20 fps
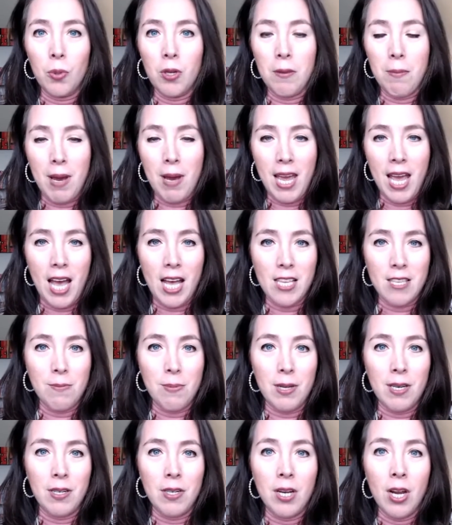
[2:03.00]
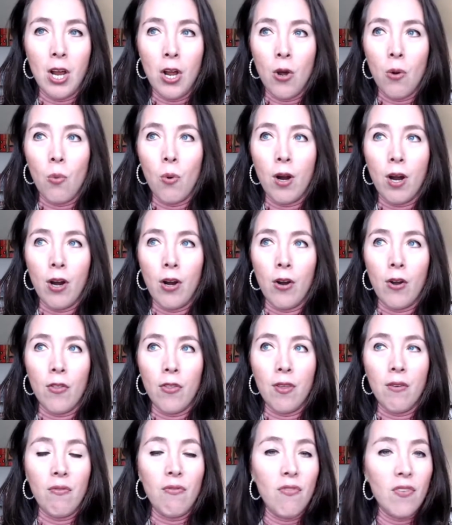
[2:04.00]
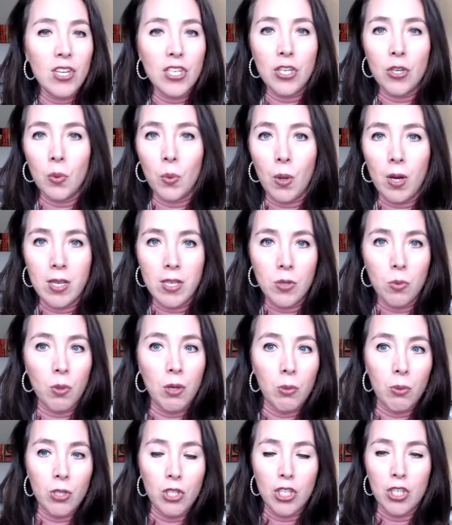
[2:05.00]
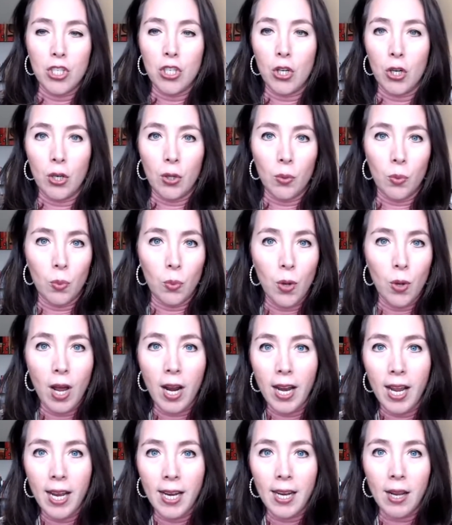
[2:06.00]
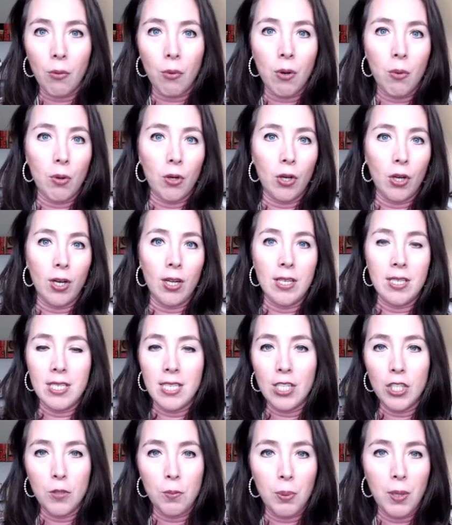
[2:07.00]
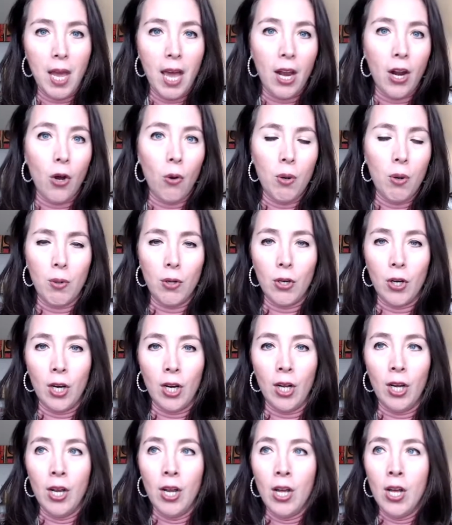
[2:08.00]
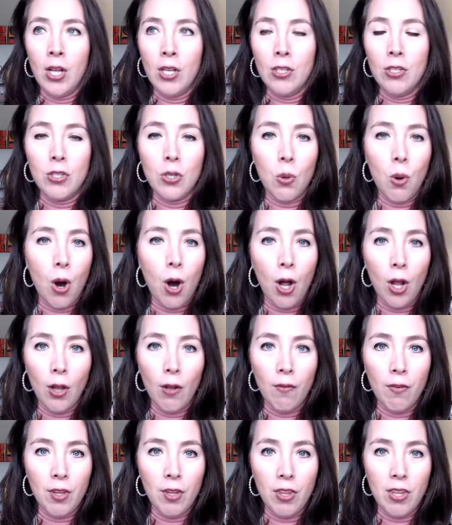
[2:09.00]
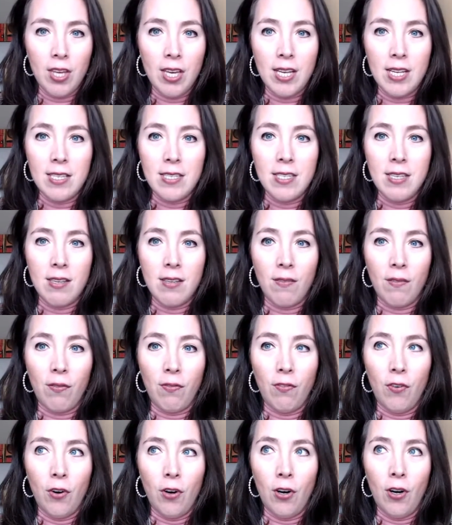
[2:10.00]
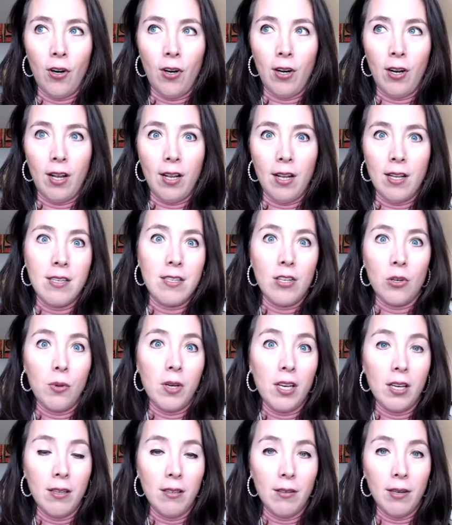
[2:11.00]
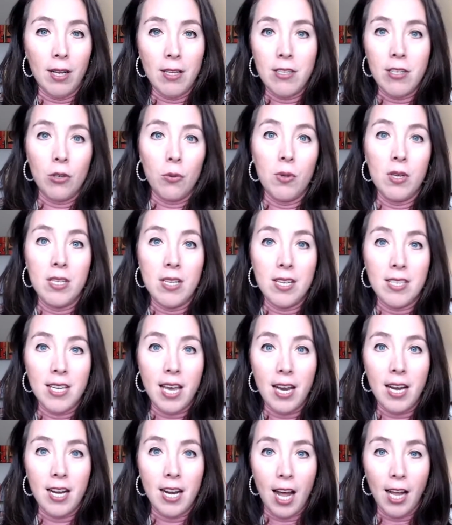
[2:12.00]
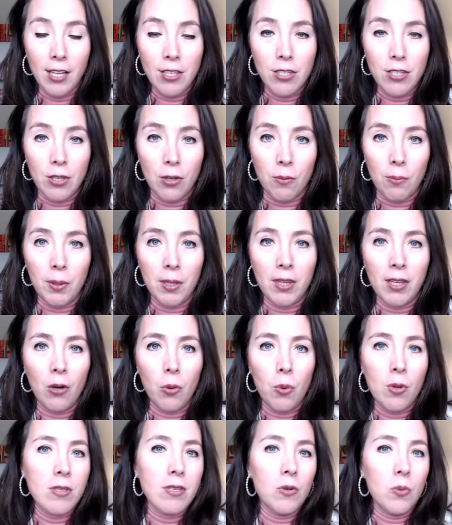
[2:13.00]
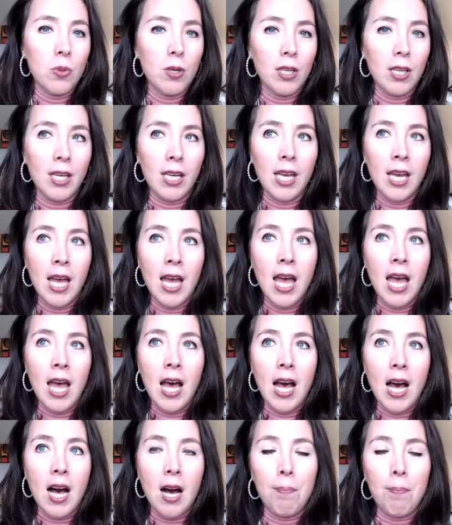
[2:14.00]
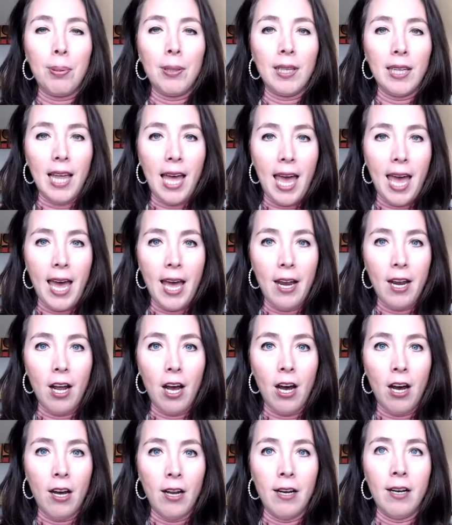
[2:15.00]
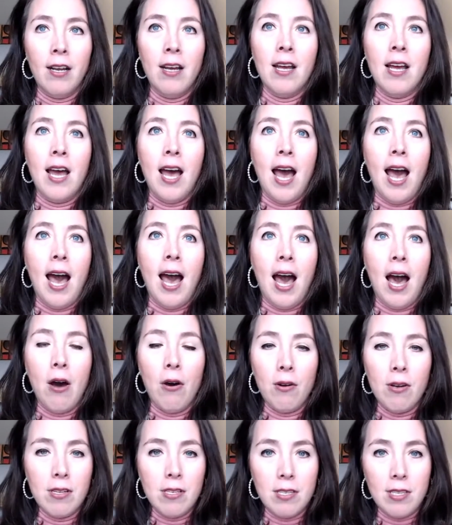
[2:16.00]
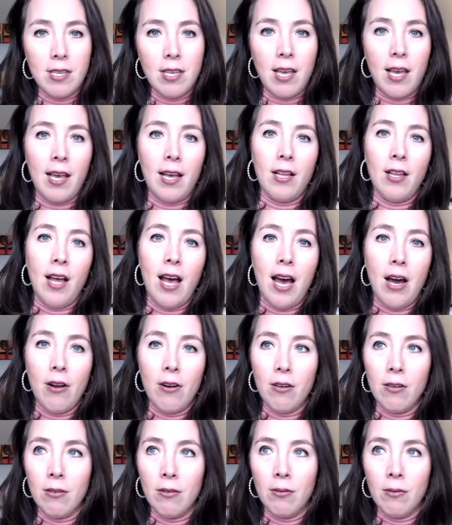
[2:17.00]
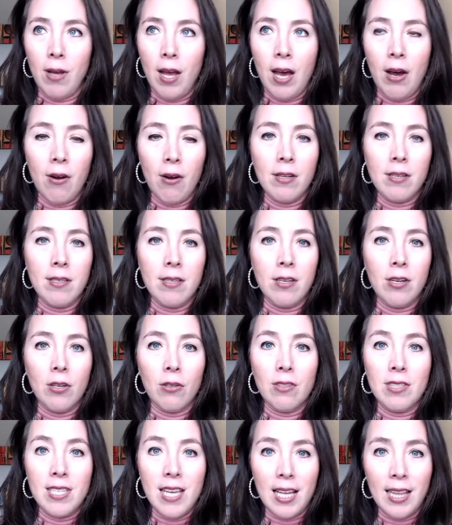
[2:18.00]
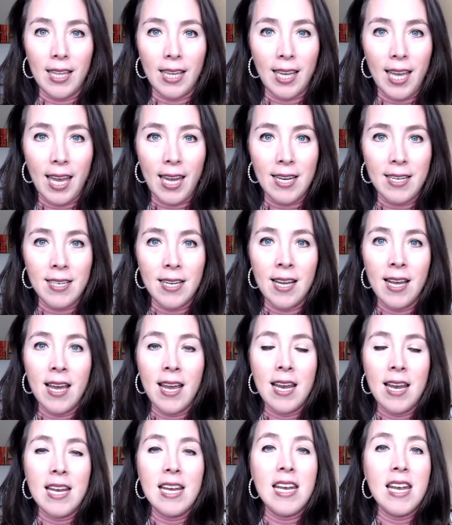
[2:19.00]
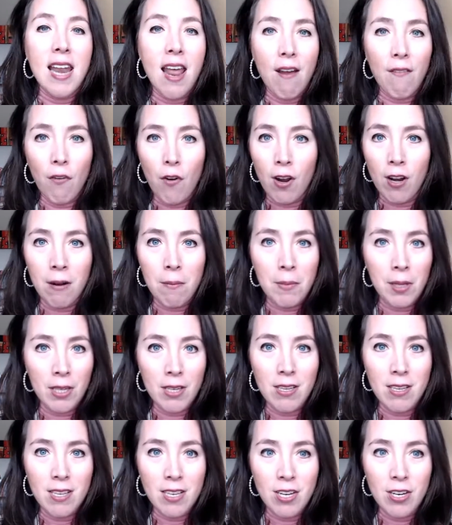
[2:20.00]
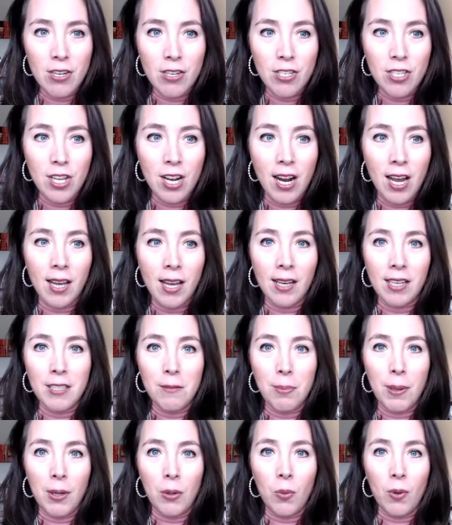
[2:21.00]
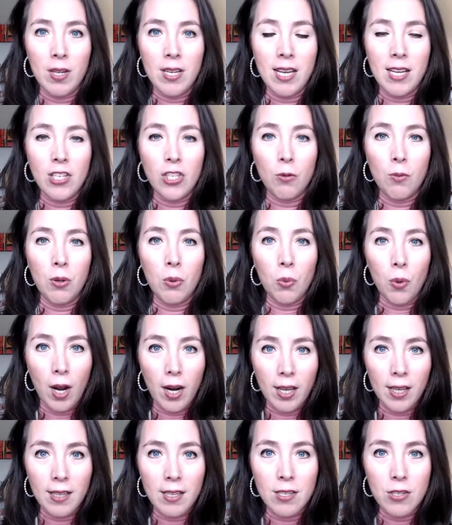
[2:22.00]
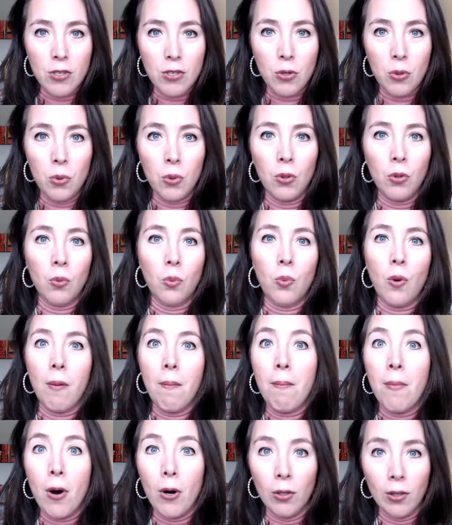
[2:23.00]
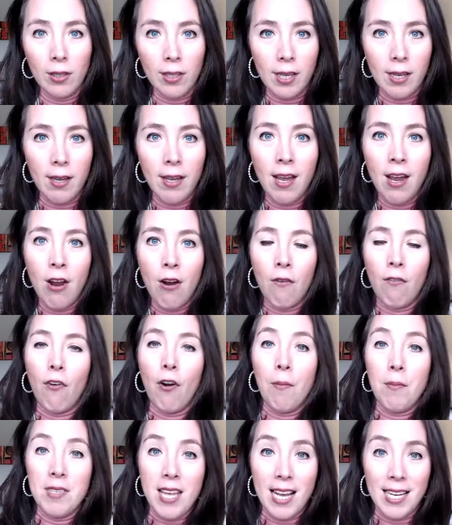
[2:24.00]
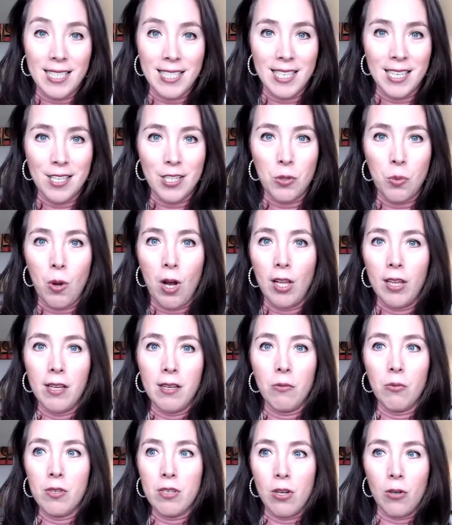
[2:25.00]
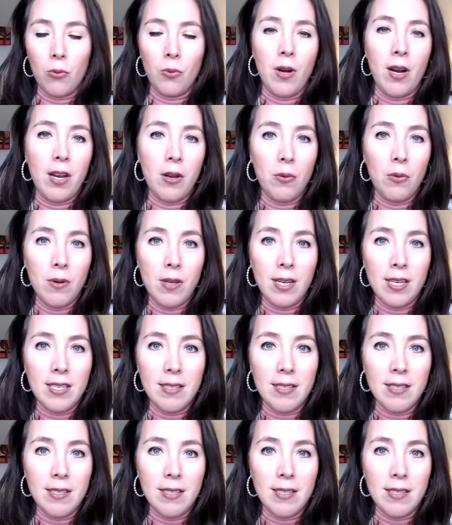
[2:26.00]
with my husband where the vision was we were just going to run it and we were going to teach piano. We were going to do all of the things for until we decided not to. But there wasn't really a plan on how to scale, how to delegate. Never in a million years did I expect one day to be running the school remotely from Texas while it was already